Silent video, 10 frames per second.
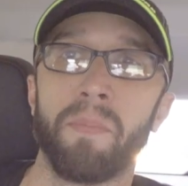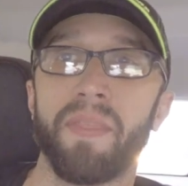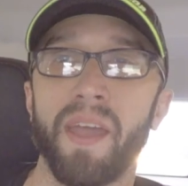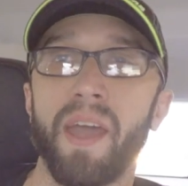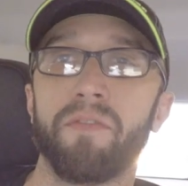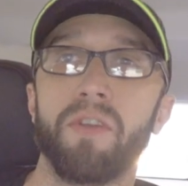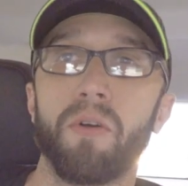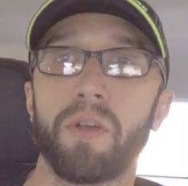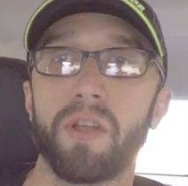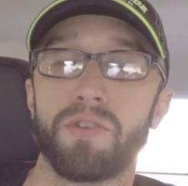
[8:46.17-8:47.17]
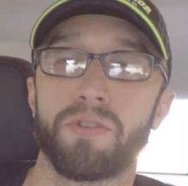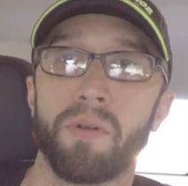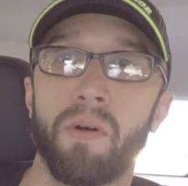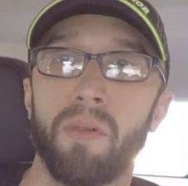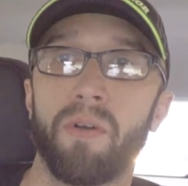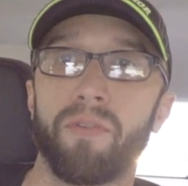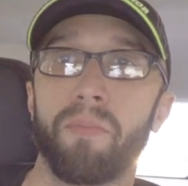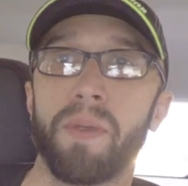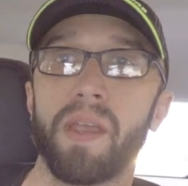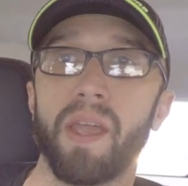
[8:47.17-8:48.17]
but they have no control over
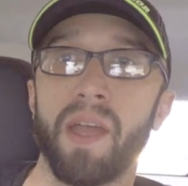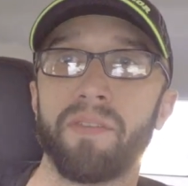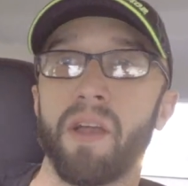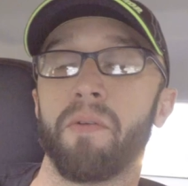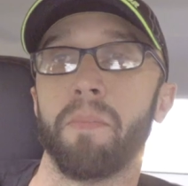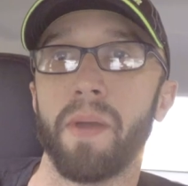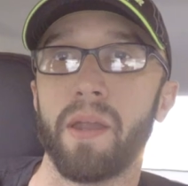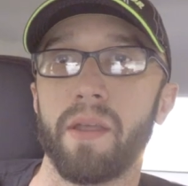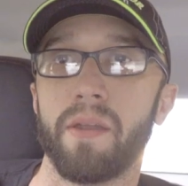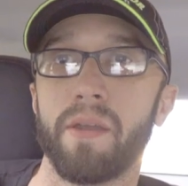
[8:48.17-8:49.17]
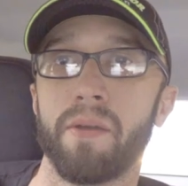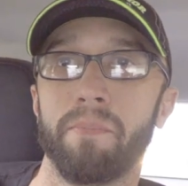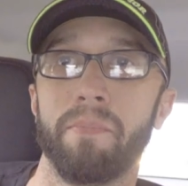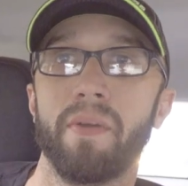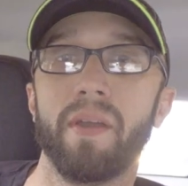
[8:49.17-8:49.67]
me as I remain in Him.